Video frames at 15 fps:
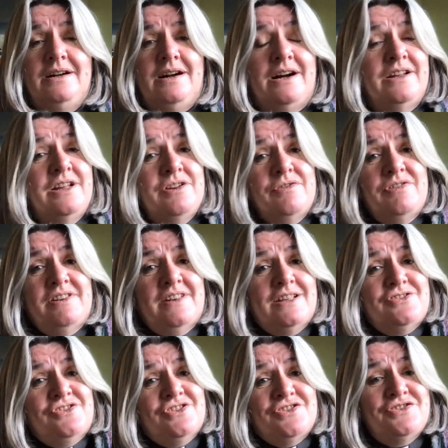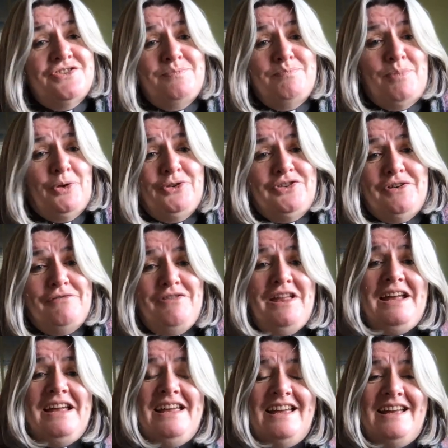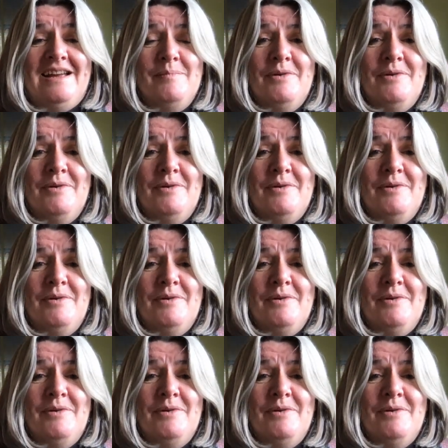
And I don't think that's just positive thinking,